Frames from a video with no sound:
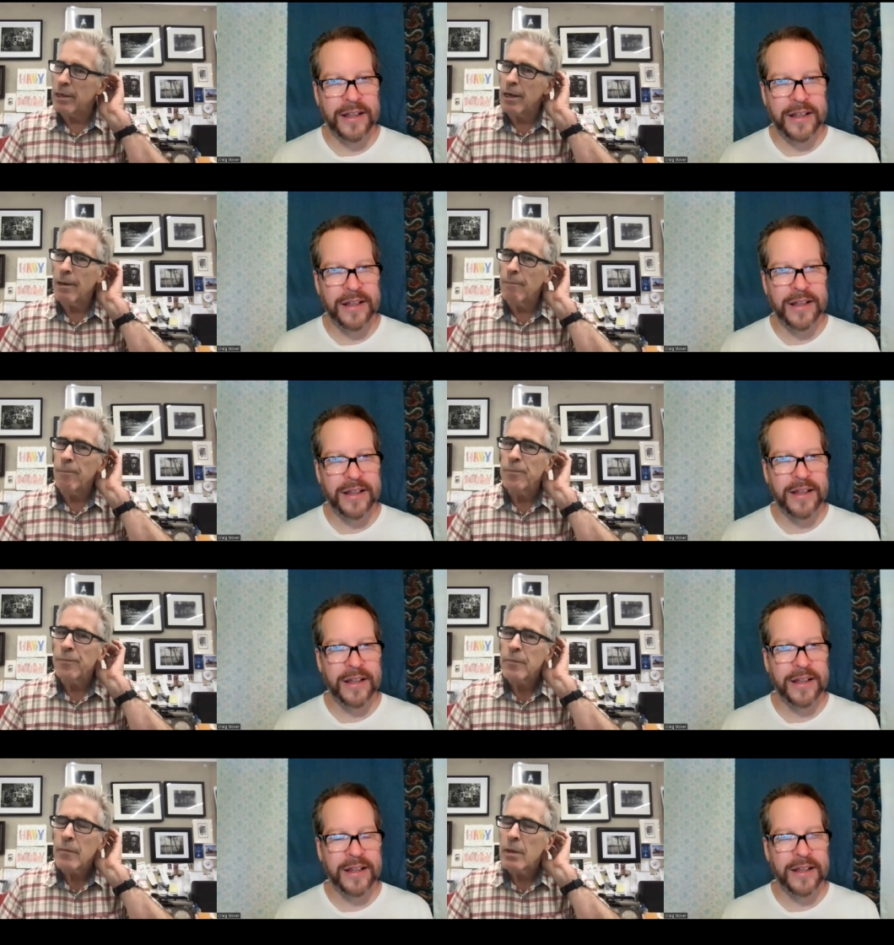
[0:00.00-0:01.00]
Speaker 1: um,
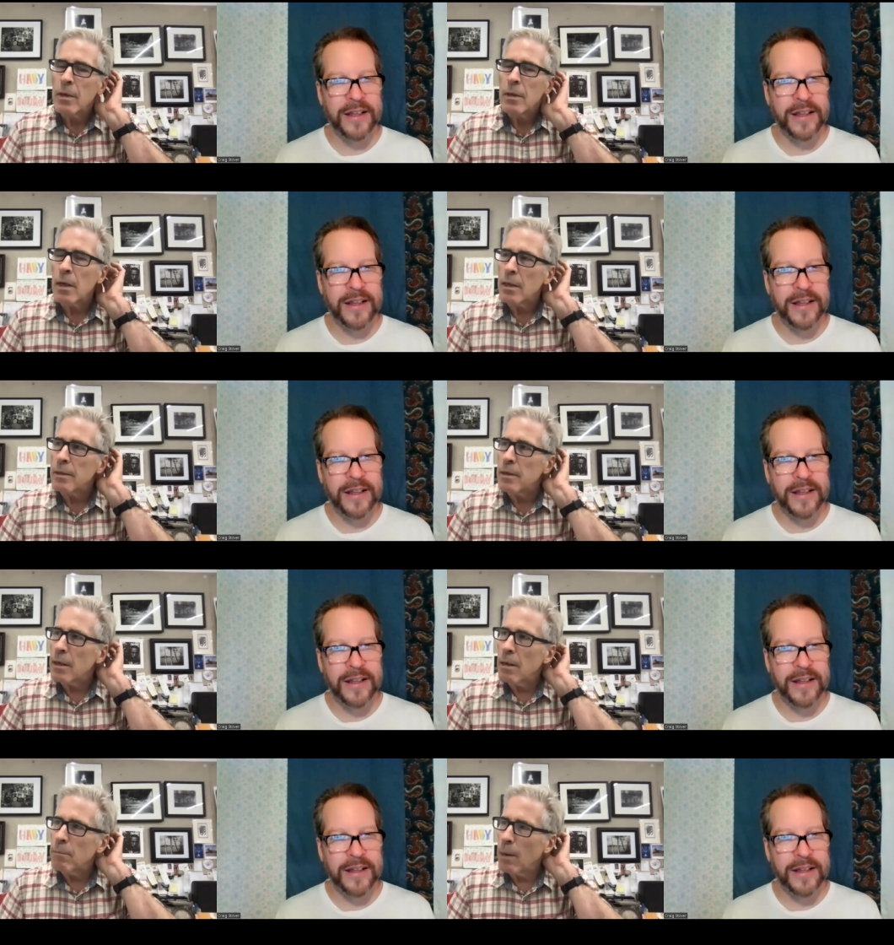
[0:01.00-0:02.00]

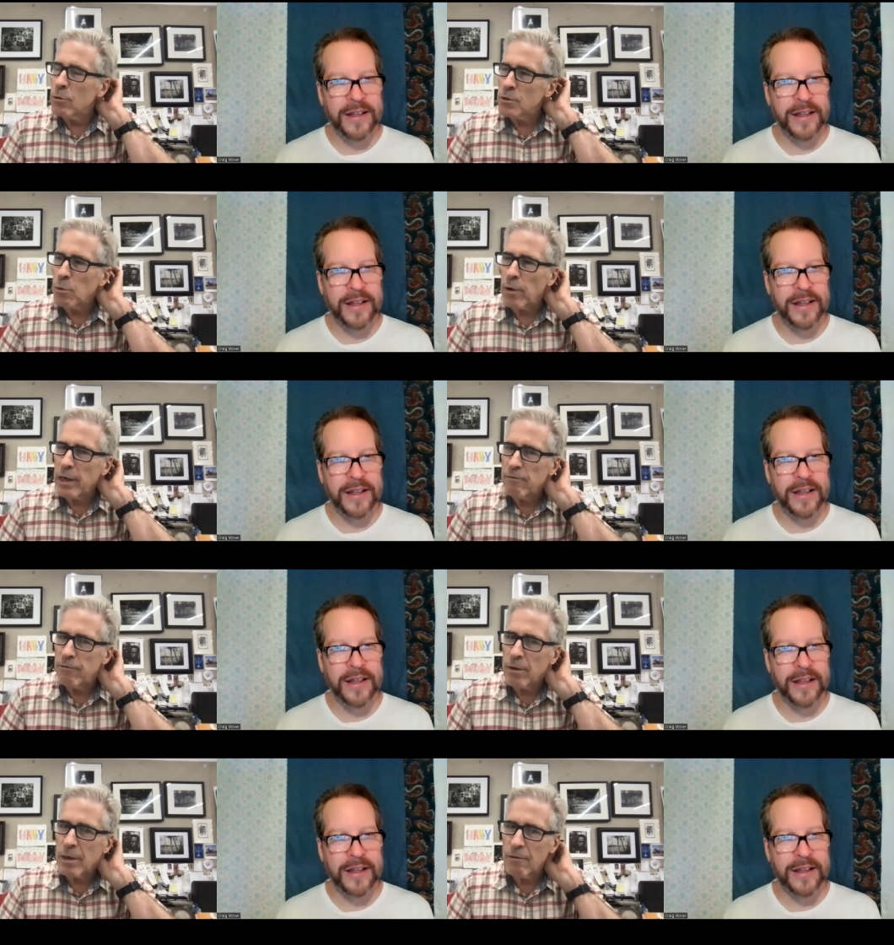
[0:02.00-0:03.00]
uh, Mummers Parade in
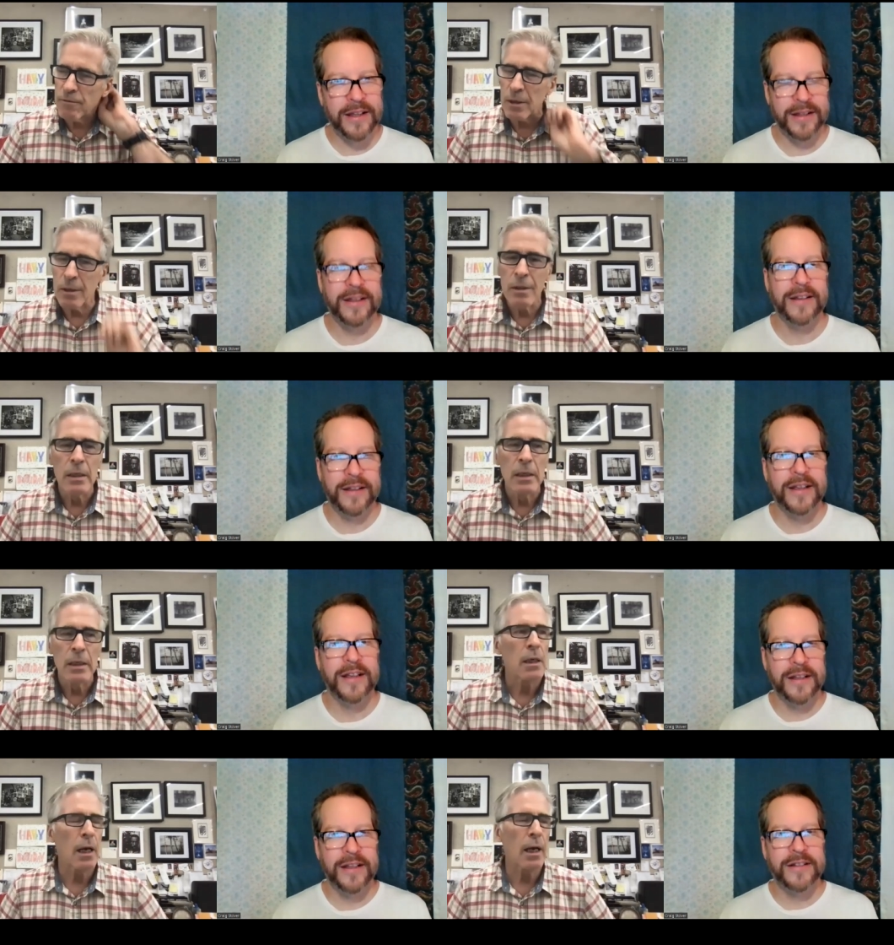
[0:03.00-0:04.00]
Philadelphia,
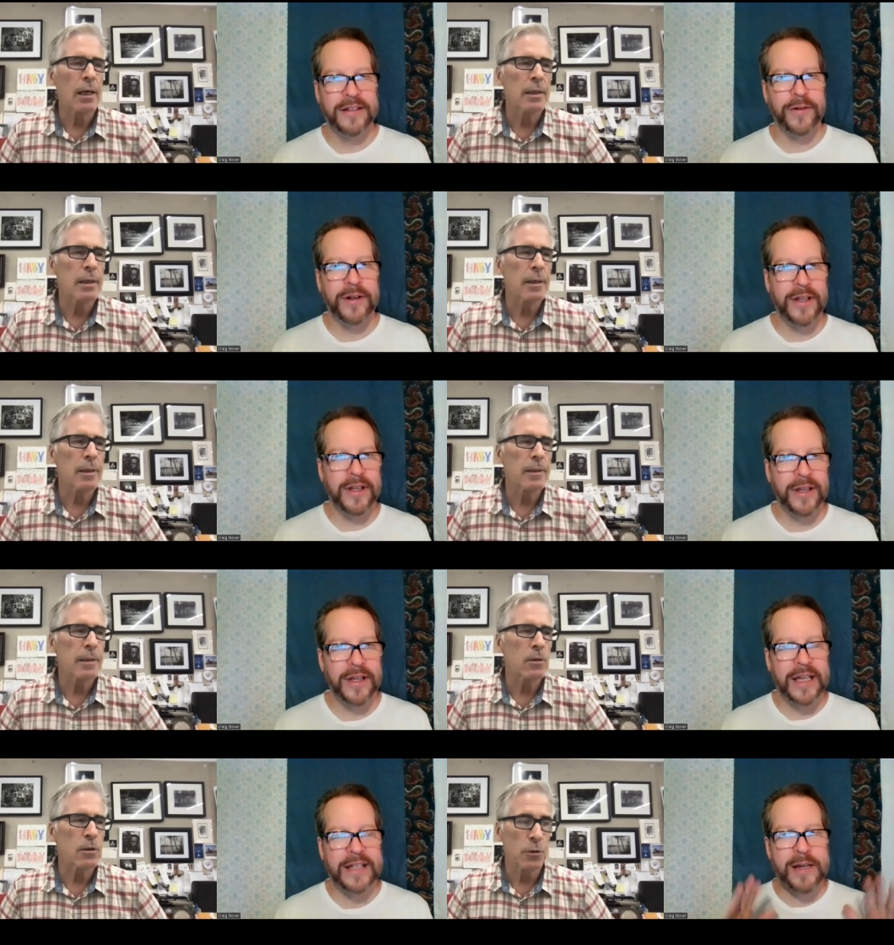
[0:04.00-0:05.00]
and so uh,
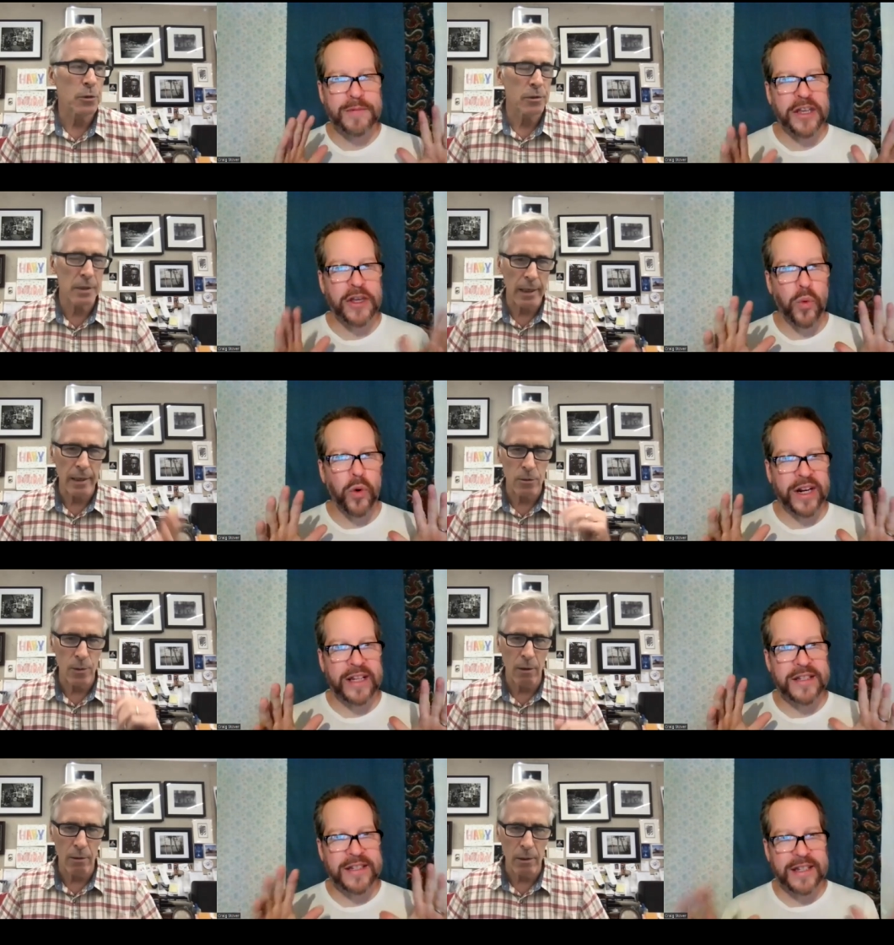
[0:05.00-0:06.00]
it seems Day, like you
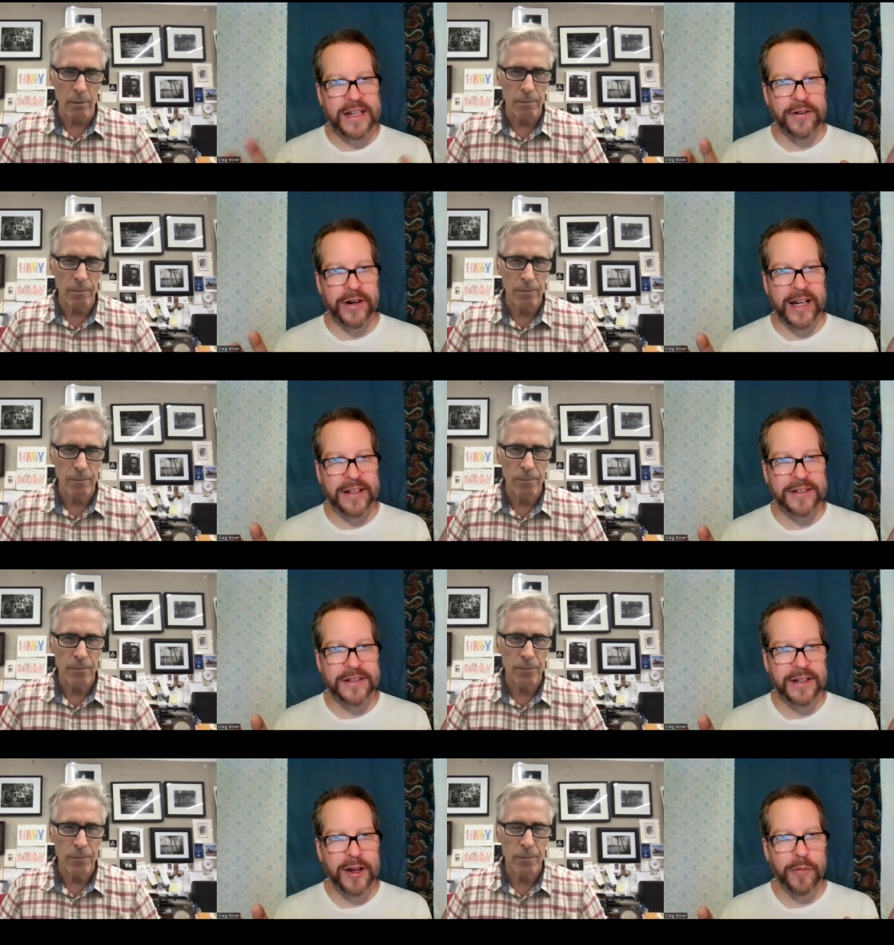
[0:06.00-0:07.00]
work in
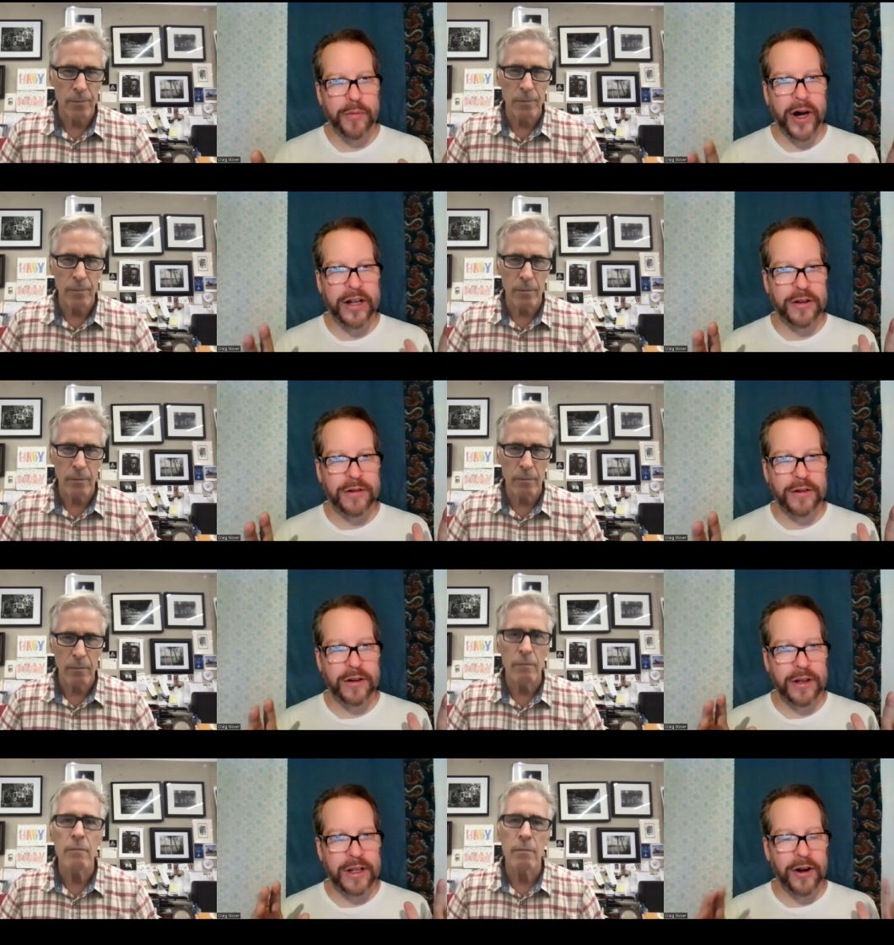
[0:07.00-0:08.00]
Speaker 2: series, but
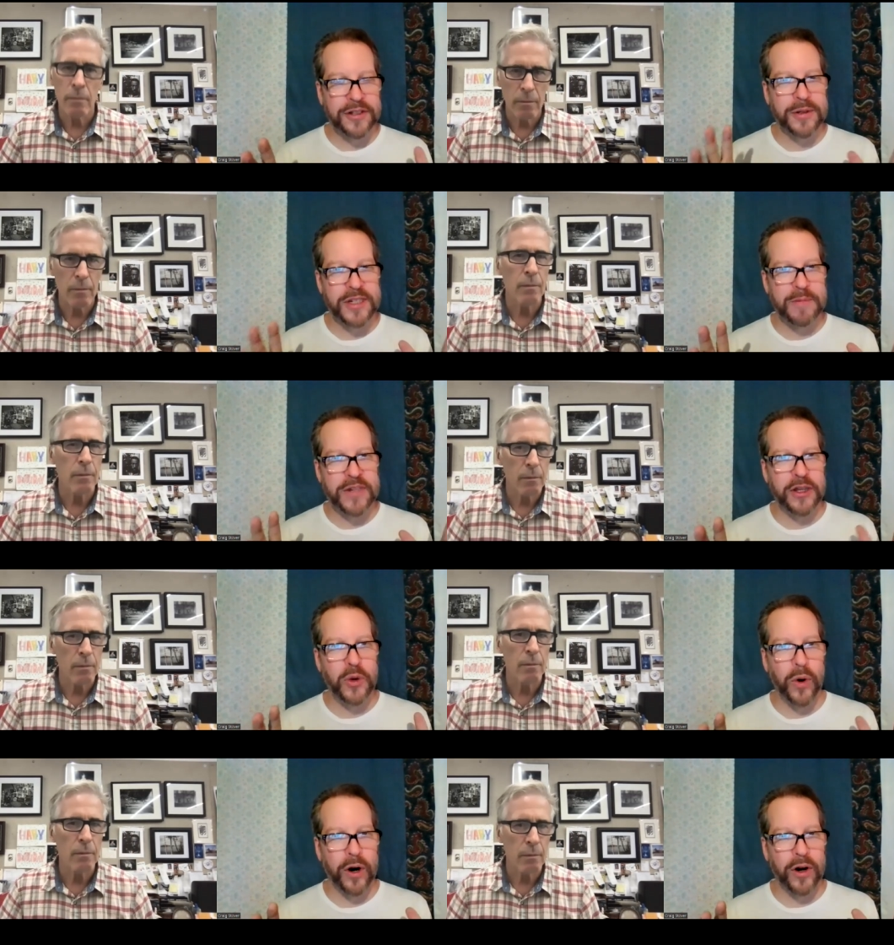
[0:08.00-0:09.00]
it also seems
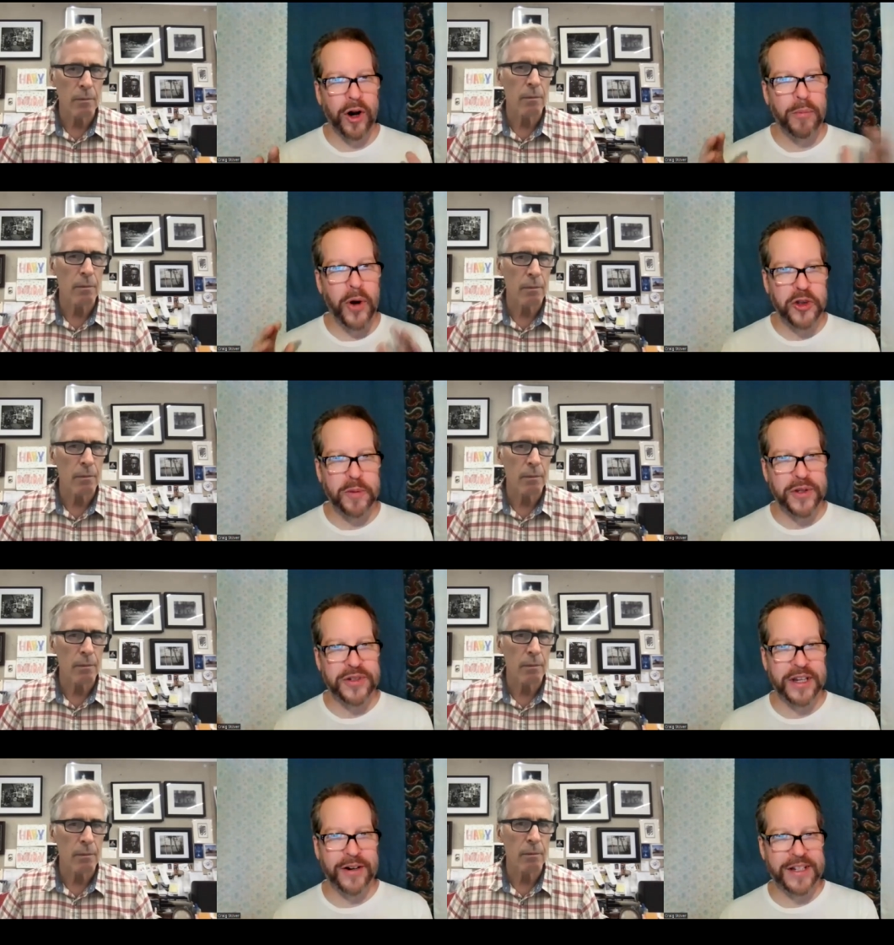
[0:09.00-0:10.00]
like you work on
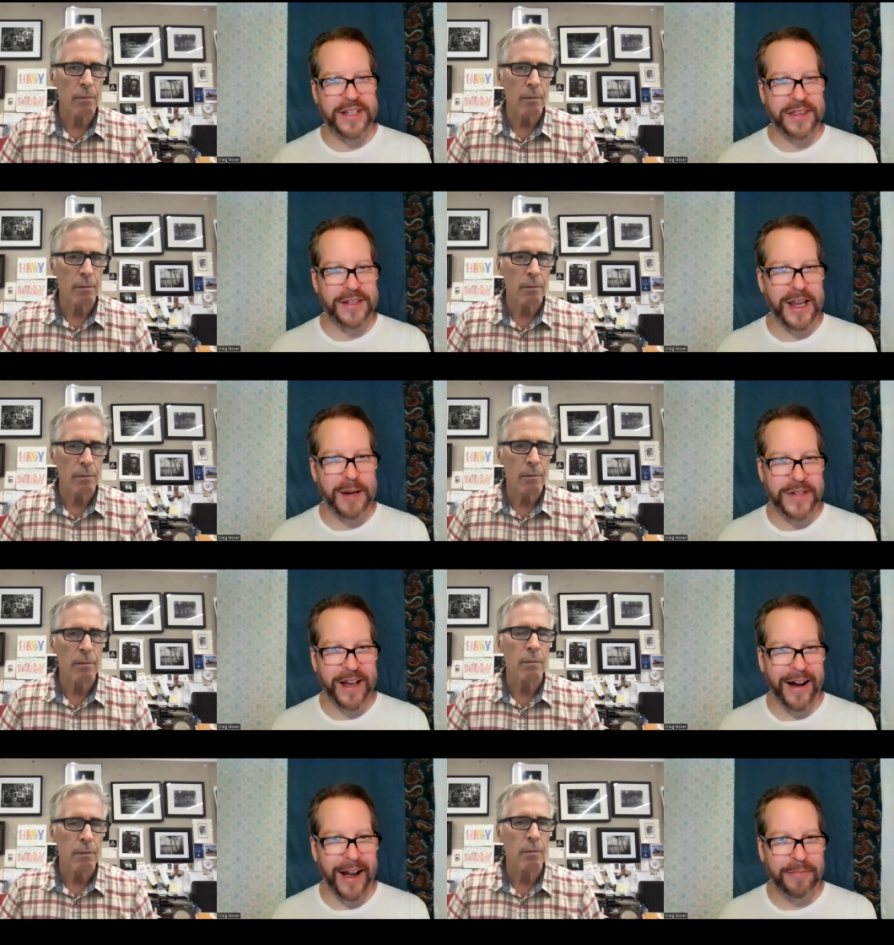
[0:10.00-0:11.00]
multiple series at the same
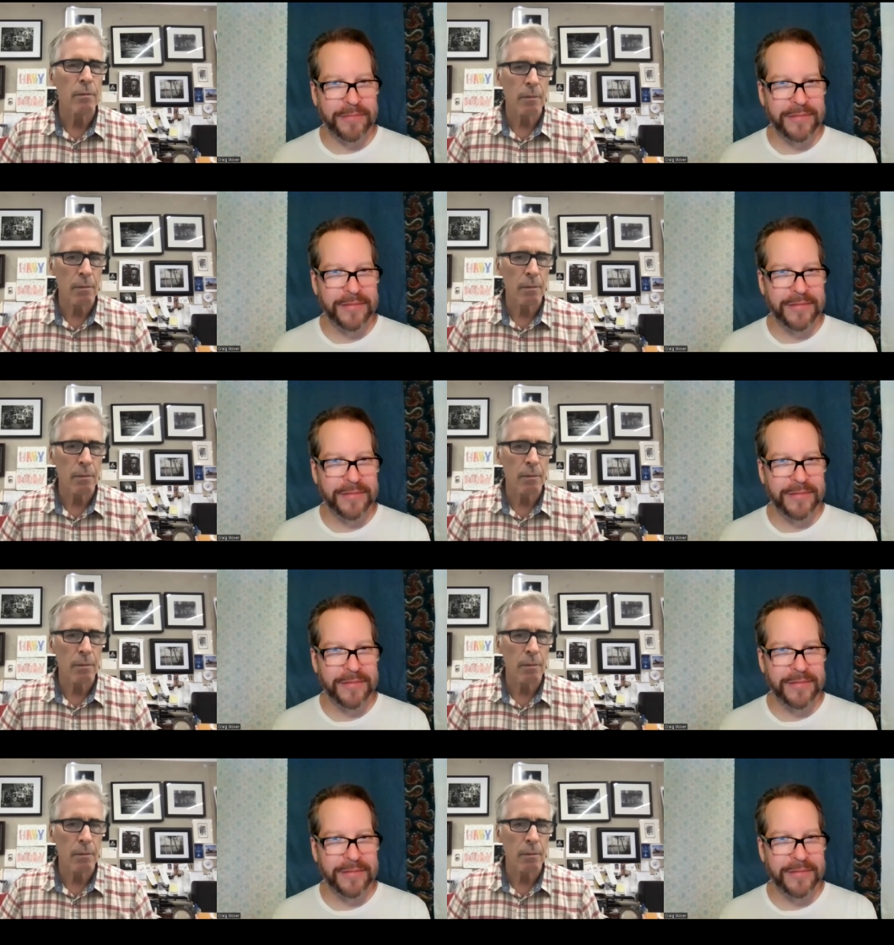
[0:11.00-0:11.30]
time.